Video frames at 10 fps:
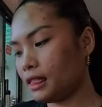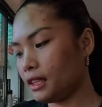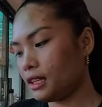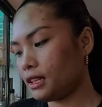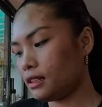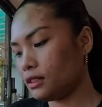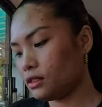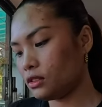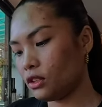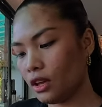So you
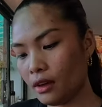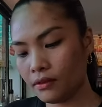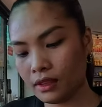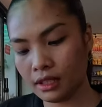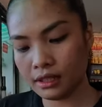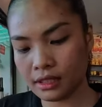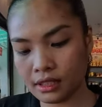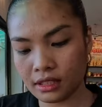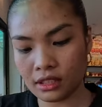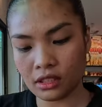have this.
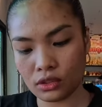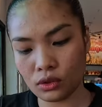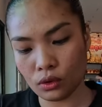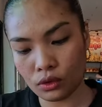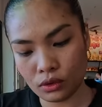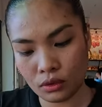This is the sauce.